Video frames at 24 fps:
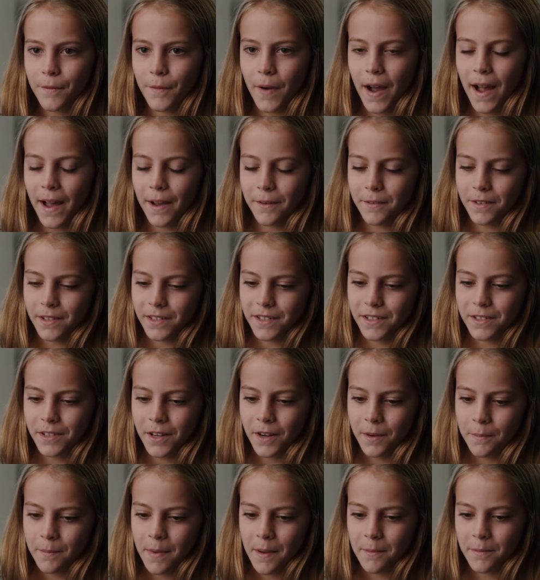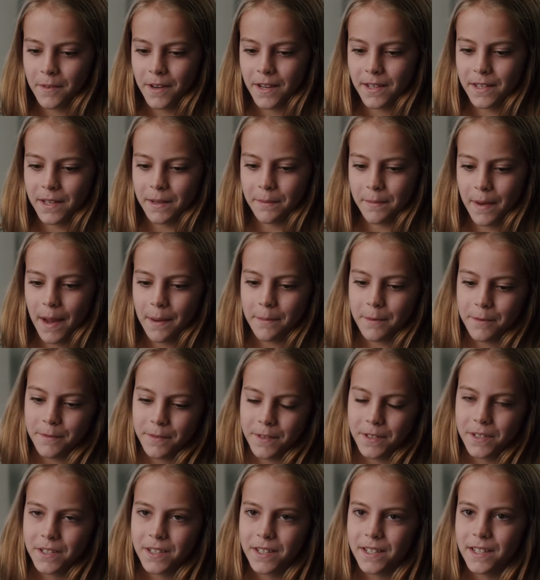I would start memorizing Bible
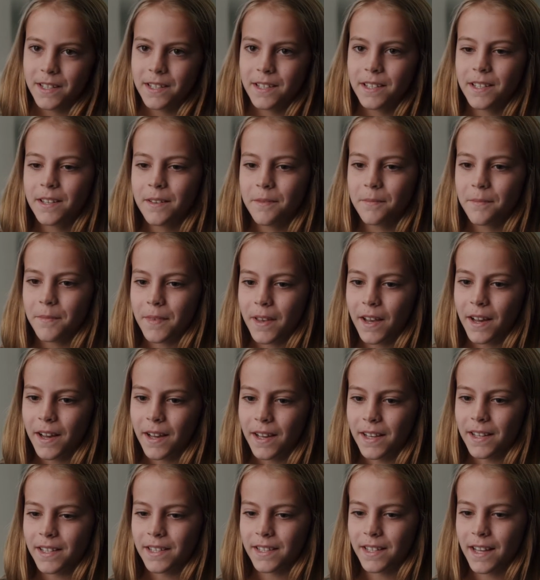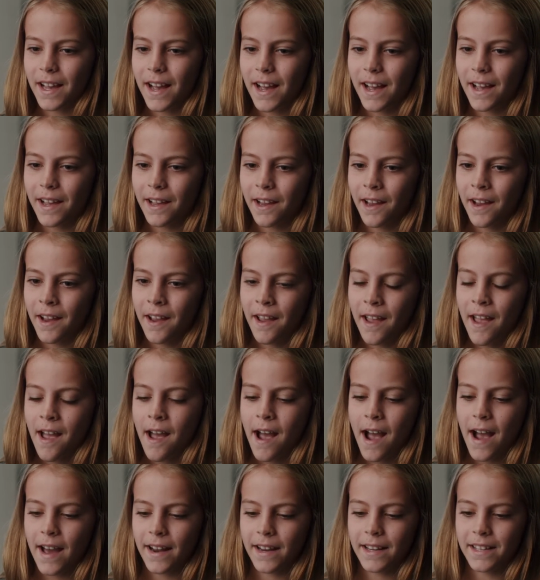verses because I
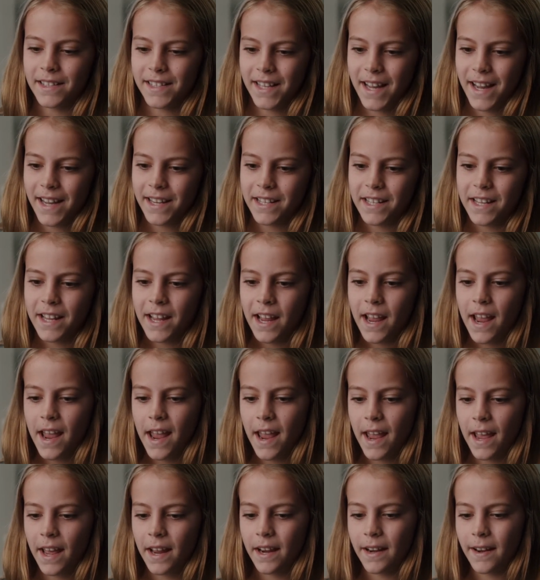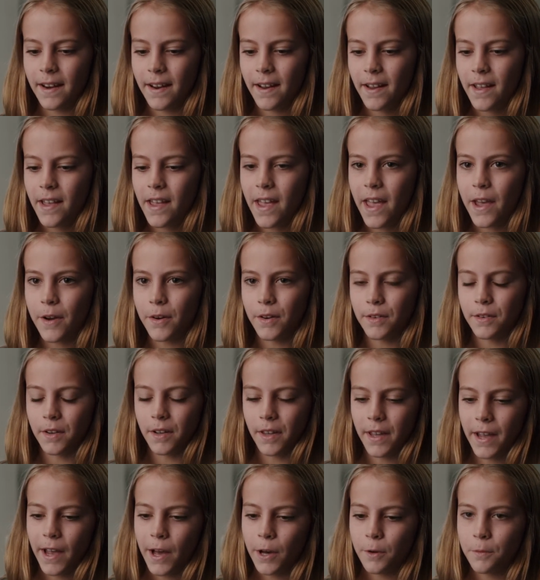had anxiety, and it would
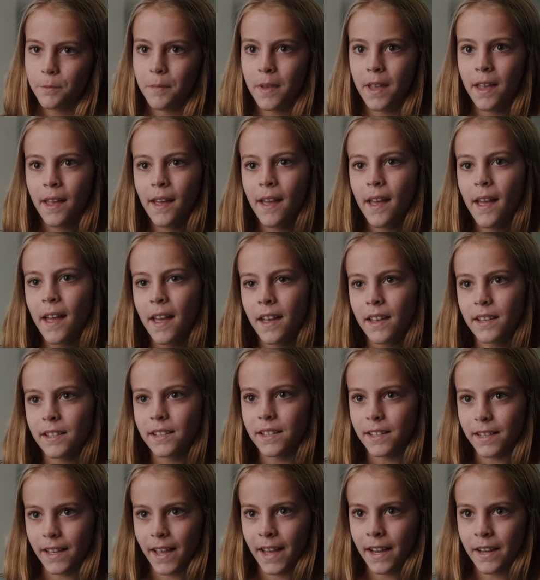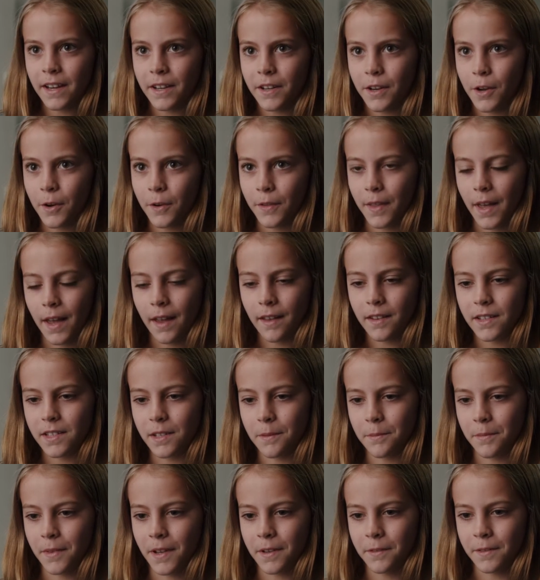really help me to like know that
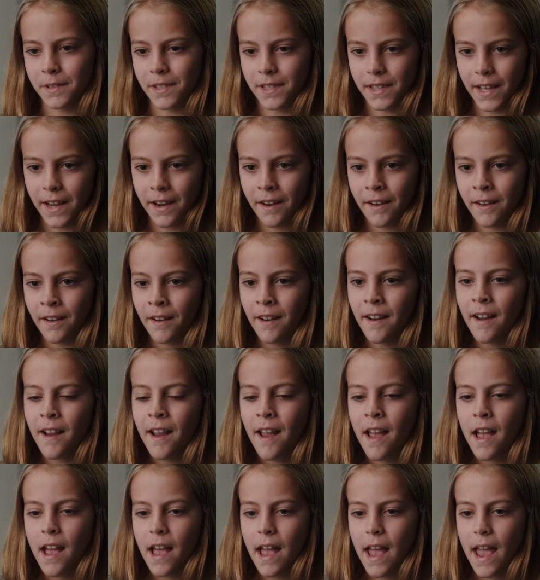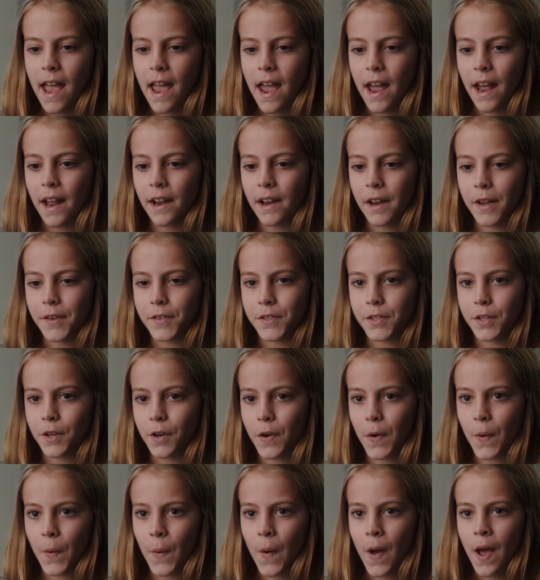something was there. And
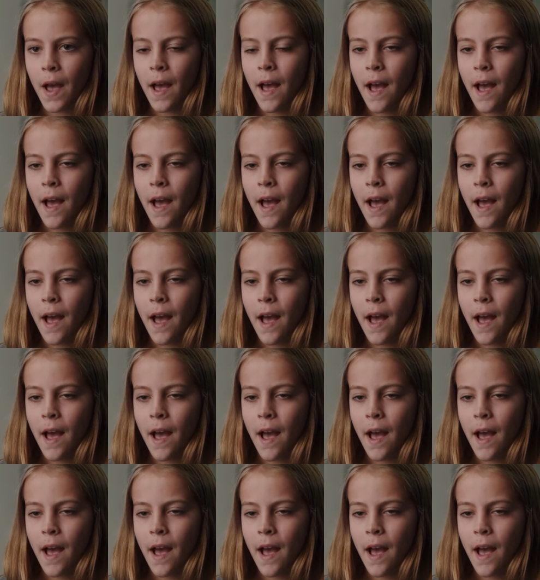so